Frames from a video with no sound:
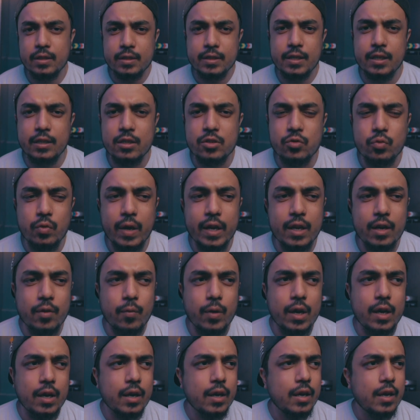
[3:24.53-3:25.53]
take the sweat
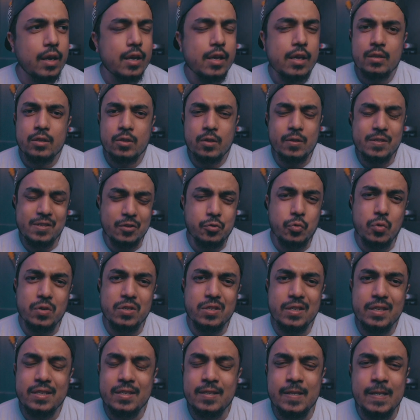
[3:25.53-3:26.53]
away. So this
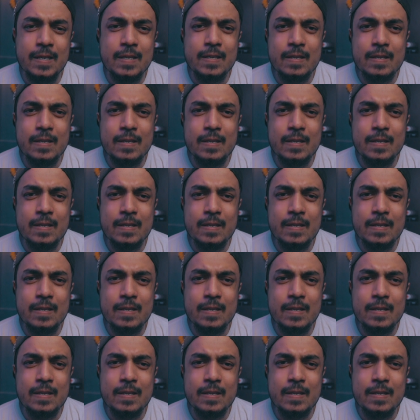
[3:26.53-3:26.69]
was it.